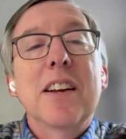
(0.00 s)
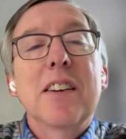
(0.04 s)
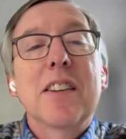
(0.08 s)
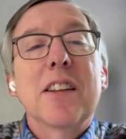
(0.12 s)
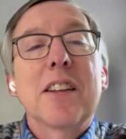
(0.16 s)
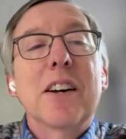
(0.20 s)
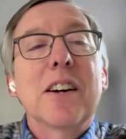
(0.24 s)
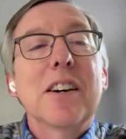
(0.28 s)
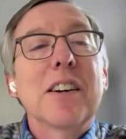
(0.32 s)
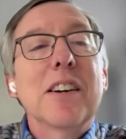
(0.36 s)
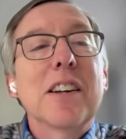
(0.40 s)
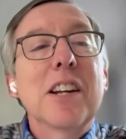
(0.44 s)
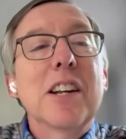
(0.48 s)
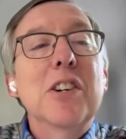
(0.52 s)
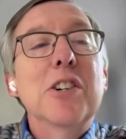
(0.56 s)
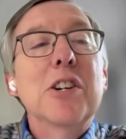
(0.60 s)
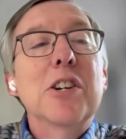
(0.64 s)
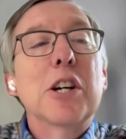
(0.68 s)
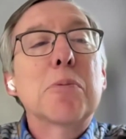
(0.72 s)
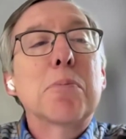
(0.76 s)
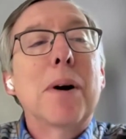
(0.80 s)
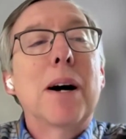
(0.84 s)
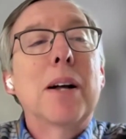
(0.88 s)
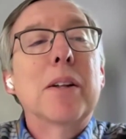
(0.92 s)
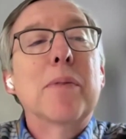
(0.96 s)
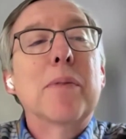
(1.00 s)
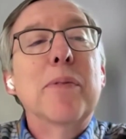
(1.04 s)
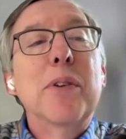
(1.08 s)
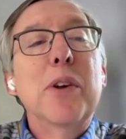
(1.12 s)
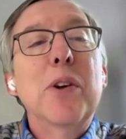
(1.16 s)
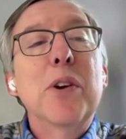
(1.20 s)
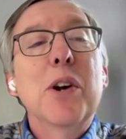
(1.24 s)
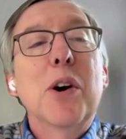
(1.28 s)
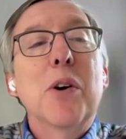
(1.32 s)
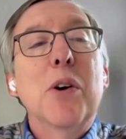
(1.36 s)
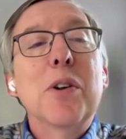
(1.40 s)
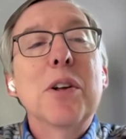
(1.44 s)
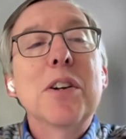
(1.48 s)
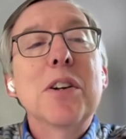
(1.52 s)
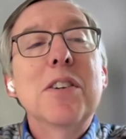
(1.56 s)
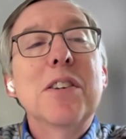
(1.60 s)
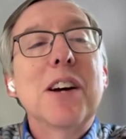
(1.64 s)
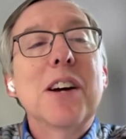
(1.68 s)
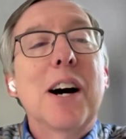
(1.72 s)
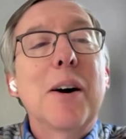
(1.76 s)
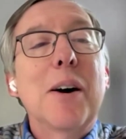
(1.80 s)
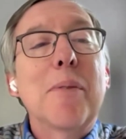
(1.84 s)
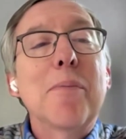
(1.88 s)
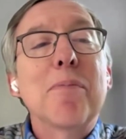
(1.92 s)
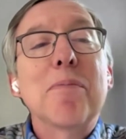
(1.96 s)
the ingest problem you
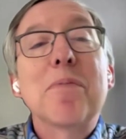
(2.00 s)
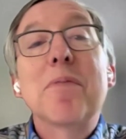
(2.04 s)
noted.